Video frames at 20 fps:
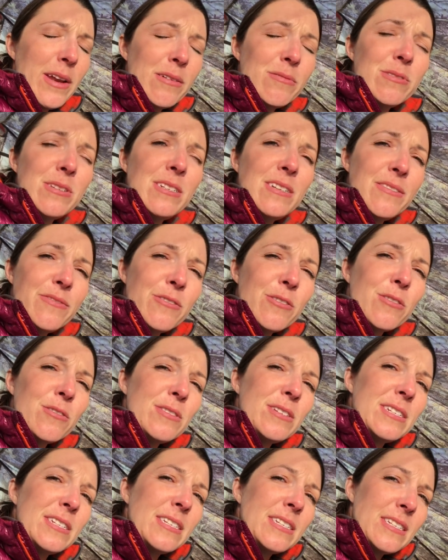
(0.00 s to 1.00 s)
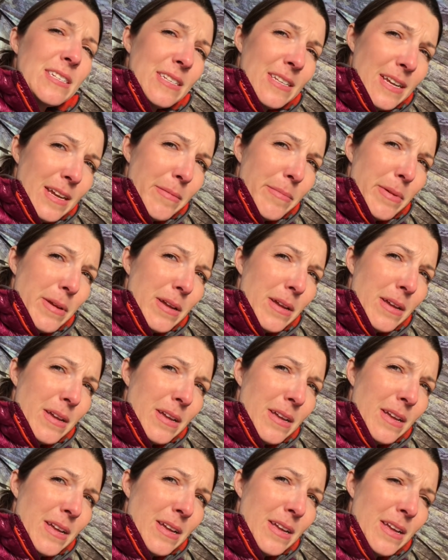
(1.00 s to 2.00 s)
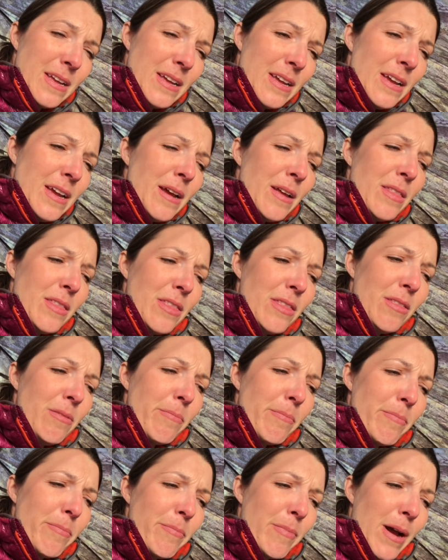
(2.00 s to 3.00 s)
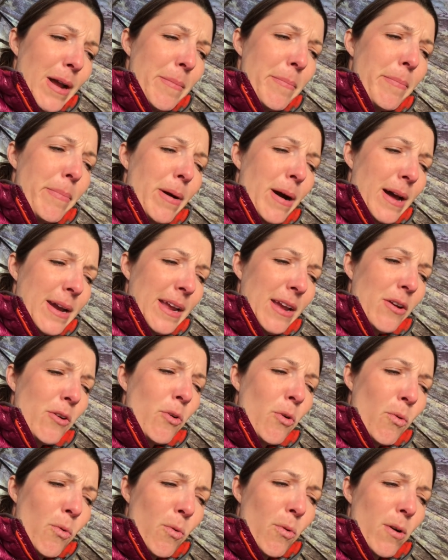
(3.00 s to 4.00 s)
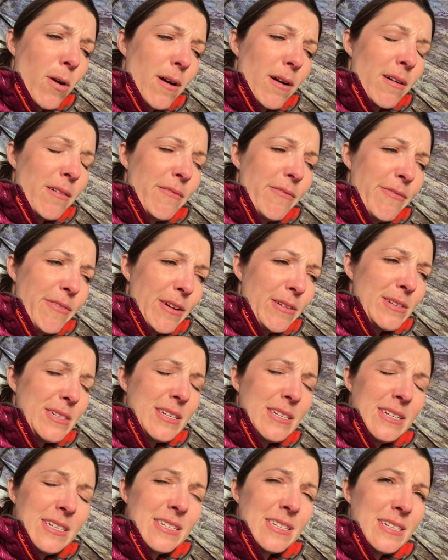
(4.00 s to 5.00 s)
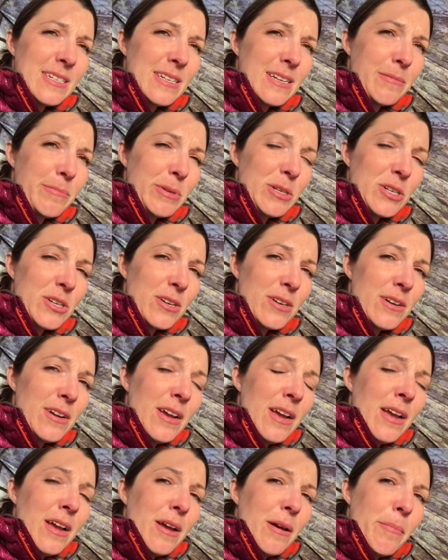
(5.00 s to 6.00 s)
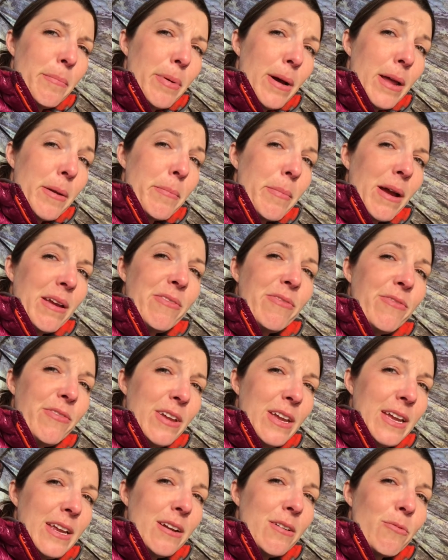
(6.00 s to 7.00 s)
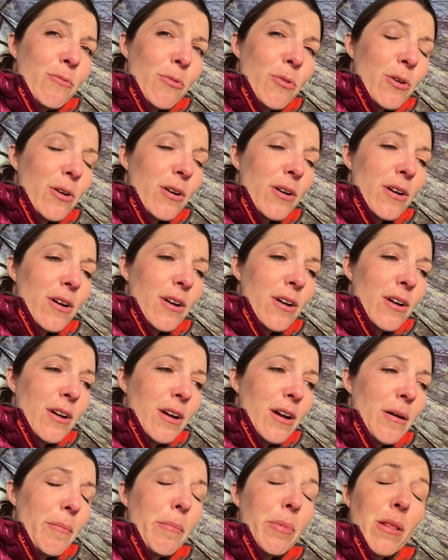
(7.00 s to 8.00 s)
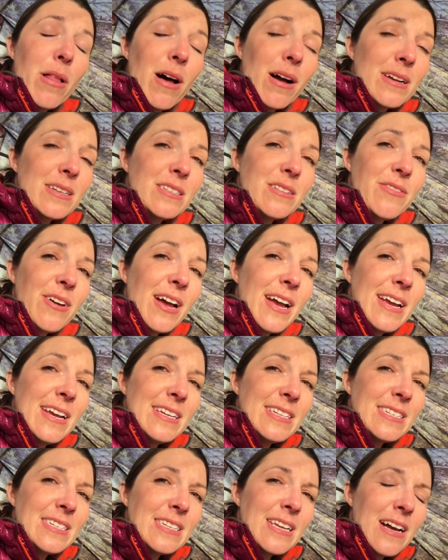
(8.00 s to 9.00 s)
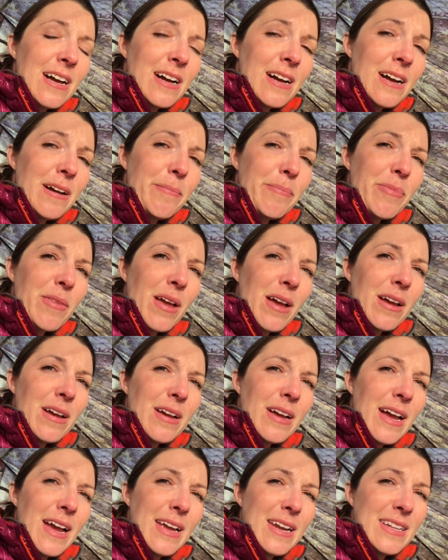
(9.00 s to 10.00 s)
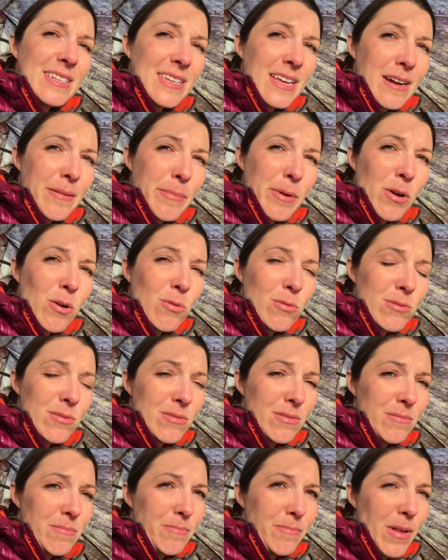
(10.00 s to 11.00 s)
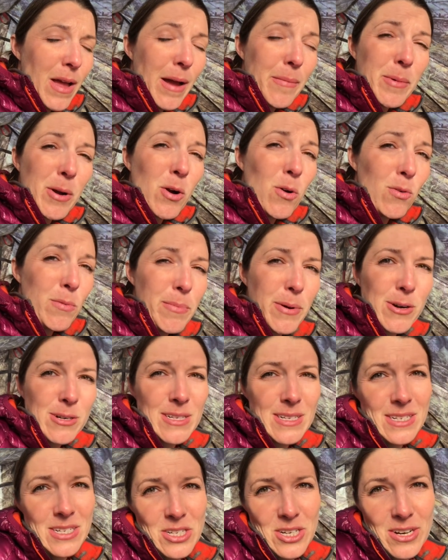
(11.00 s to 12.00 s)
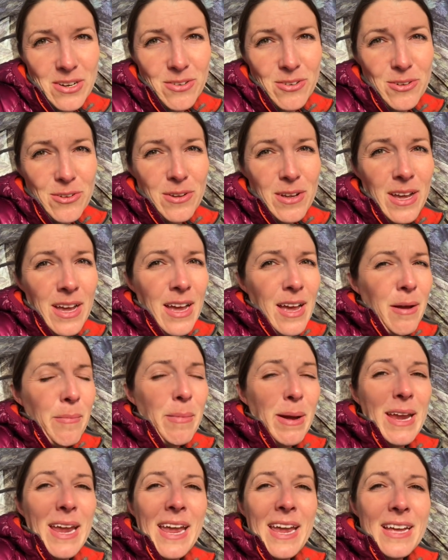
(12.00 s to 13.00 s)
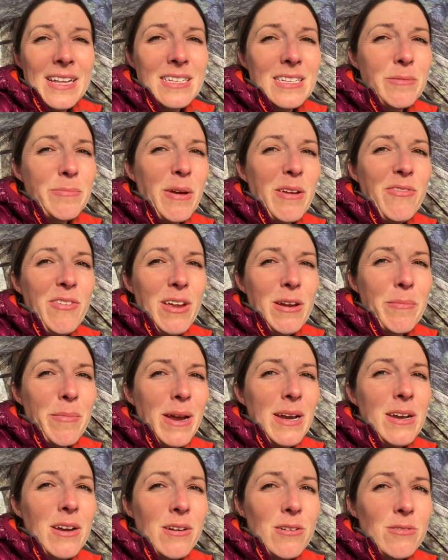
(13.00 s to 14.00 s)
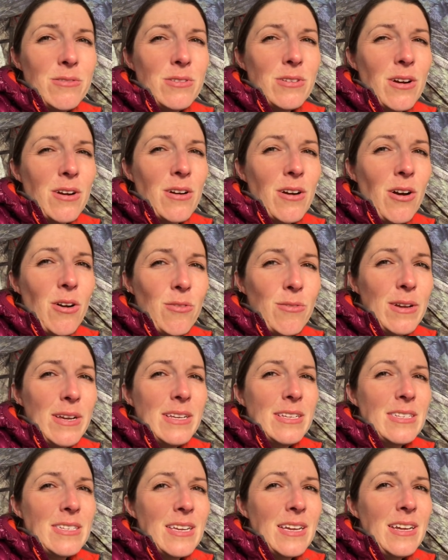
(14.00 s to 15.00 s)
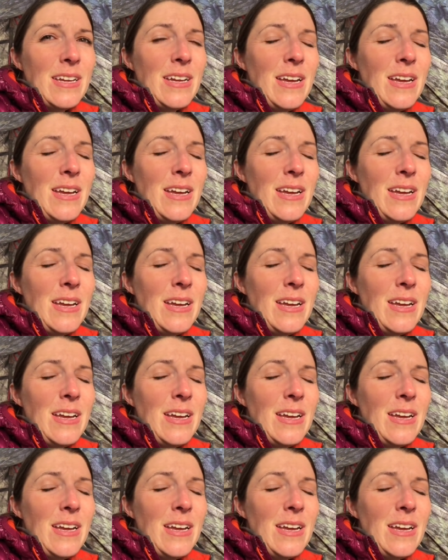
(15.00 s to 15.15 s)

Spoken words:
and it was difficult to sleep. My body core felt a decent temperature, but my feet were blocks of ice. I had said I'm a cold person in general. My hands and my feet and my nose are always